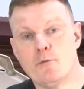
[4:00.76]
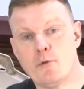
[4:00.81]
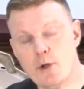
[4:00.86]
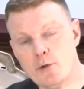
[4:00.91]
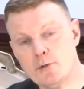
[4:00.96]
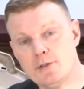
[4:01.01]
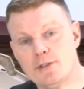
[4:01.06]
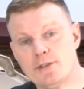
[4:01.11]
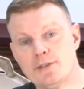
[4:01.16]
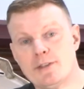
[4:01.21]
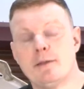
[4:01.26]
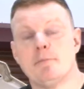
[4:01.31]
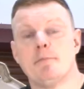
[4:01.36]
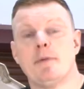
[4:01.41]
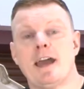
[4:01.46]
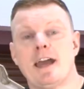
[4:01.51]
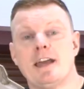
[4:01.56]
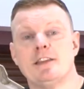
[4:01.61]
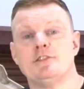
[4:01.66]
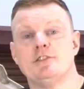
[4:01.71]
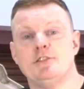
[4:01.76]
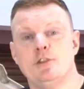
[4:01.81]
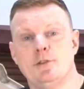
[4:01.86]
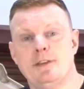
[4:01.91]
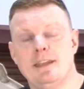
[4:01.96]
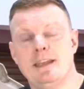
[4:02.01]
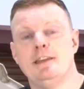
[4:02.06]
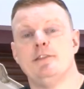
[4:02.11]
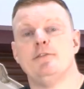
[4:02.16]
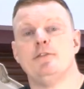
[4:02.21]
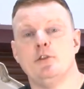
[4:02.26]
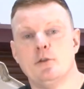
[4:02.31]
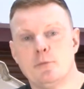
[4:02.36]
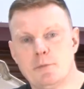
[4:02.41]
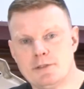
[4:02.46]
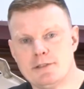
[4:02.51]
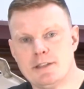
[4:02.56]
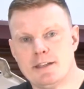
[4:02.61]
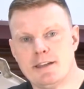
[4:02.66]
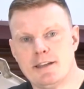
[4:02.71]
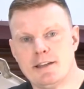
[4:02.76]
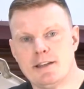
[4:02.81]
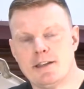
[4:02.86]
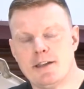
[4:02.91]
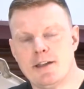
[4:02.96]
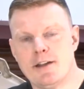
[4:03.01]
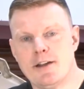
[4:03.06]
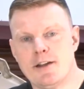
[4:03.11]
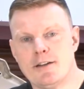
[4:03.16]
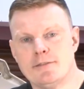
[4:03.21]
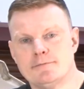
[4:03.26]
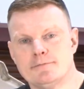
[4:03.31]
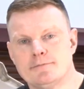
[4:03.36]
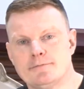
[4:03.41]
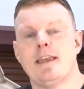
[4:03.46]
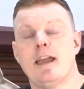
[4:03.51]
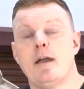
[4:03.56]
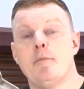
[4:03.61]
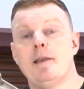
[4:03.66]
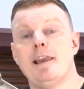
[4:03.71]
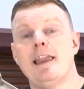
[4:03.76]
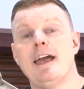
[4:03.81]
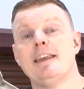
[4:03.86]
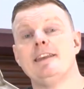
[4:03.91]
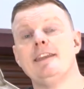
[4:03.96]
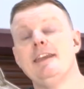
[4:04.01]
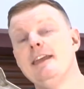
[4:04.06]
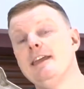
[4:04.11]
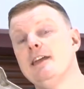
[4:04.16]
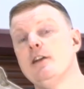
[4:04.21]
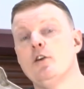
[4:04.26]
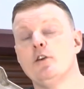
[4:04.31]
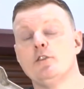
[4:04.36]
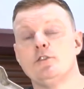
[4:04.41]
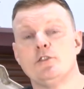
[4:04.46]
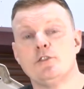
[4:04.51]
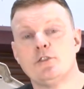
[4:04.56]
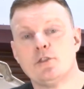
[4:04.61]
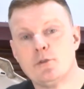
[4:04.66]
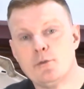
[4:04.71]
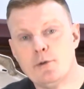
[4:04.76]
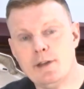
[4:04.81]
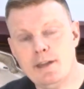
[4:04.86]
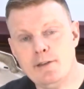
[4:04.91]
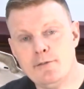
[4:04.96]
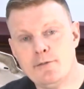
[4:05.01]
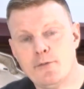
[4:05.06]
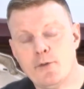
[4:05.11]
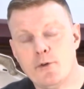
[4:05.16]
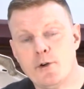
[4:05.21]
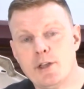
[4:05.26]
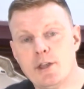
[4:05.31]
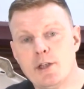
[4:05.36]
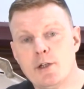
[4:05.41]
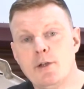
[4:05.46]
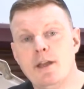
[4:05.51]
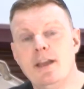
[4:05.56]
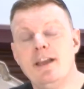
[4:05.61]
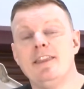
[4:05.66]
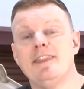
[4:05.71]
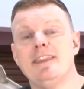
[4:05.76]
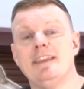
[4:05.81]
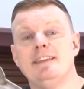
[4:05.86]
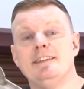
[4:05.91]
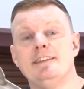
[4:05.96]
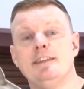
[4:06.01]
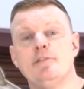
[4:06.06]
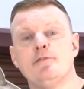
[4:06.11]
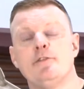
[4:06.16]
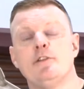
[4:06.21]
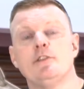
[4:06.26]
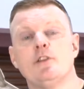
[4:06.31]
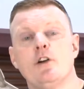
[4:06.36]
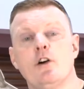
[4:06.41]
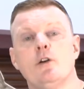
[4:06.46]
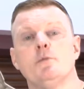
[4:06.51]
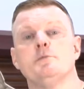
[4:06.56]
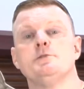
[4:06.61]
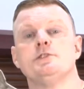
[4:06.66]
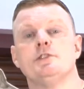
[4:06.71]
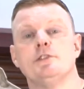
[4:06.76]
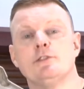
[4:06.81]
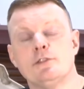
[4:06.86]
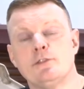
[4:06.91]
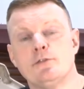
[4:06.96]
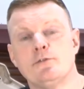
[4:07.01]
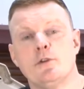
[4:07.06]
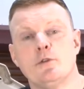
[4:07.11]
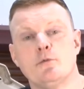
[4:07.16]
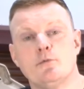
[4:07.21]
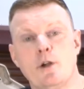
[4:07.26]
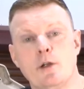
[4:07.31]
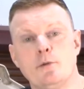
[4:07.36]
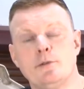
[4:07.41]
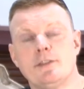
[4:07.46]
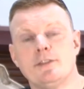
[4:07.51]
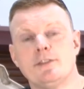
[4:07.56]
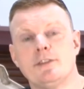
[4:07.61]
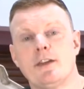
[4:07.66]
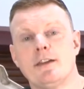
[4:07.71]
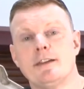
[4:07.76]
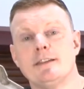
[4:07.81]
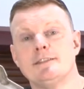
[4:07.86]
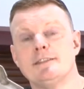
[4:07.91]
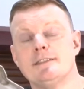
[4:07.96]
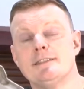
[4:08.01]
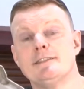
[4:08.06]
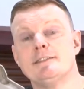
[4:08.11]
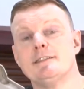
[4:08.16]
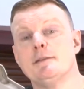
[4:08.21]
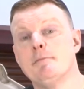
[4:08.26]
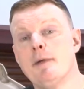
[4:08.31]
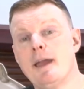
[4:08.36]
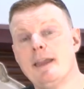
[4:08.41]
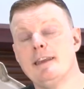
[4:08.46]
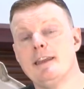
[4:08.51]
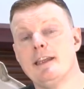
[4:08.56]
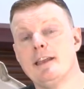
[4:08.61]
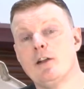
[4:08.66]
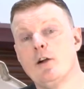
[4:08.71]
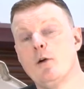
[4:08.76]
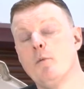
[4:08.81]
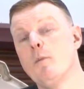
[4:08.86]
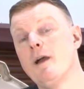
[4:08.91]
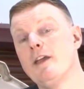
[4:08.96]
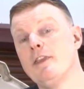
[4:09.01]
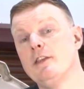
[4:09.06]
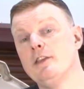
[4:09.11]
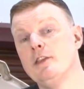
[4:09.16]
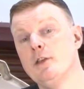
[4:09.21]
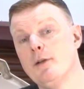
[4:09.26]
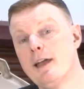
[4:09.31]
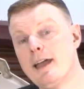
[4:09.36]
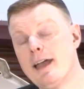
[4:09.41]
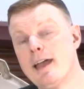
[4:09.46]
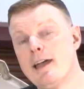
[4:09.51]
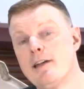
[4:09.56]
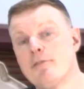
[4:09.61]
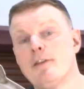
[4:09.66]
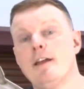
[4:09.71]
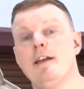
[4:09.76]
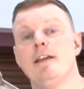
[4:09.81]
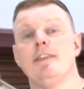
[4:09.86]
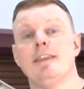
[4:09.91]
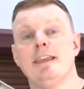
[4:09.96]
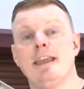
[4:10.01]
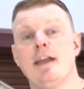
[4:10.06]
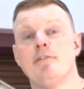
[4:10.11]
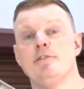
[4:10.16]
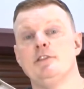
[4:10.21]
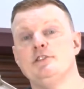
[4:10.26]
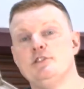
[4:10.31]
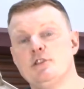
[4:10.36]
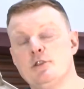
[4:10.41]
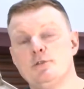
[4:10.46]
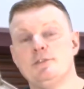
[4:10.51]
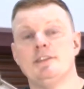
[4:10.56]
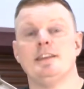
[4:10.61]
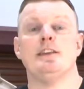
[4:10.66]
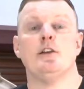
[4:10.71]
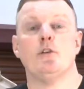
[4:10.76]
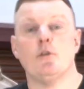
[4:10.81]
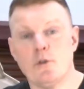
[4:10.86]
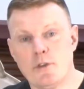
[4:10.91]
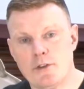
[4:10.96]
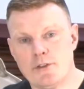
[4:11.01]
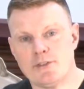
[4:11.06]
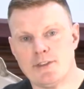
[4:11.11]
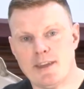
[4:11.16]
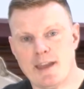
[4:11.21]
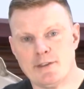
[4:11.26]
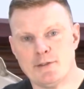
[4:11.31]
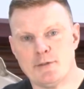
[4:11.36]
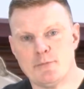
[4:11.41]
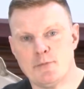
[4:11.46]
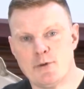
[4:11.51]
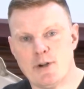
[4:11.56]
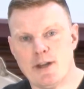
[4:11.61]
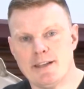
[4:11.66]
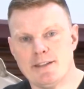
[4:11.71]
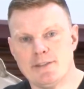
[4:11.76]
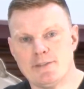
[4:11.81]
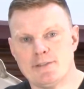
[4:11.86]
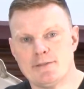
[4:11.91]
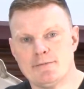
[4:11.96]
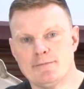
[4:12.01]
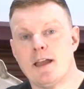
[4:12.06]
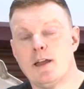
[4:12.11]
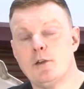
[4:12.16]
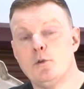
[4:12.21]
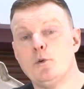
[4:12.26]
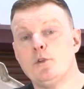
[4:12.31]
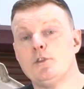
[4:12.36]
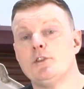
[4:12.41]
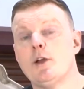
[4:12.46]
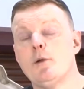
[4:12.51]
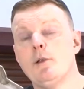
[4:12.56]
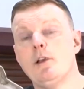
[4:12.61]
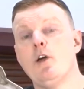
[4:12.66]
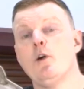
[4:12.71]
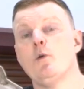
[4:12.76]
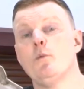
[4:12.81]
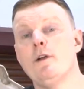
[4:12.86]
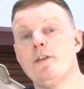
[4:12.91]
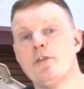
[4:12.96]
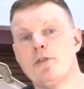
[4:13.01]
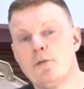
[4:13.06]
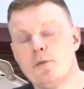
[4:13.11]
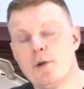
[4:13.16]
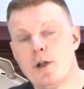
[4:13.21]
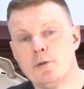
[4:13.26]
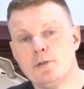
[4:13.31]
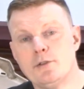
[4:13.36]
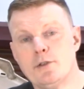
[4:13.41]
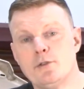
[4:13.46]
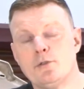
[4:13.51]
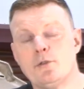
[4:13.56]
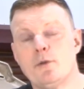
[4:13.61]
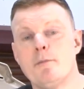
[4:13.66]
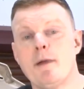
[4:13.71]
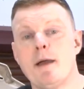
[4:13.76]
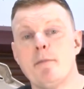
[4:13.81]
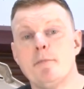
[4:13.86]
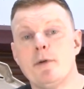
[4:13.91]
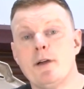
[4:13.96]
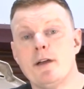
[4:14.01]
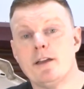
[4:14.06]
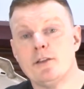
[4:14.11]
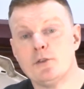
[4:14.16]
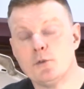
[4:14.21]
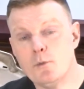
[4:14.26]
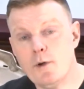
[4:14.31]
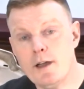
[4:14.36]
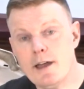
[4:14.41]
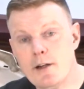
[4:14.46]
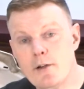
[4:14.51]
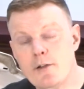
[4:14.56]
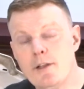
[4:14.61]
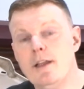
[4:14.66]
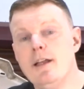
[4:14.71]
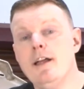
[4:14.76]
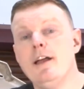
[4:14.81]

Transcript: rotors and pads you need for your particular car. And I'll add here on screen for you the different options for rotor sizes depending on whether you have the heavy duty or the standard brakes. And also along with the rotors, remember as well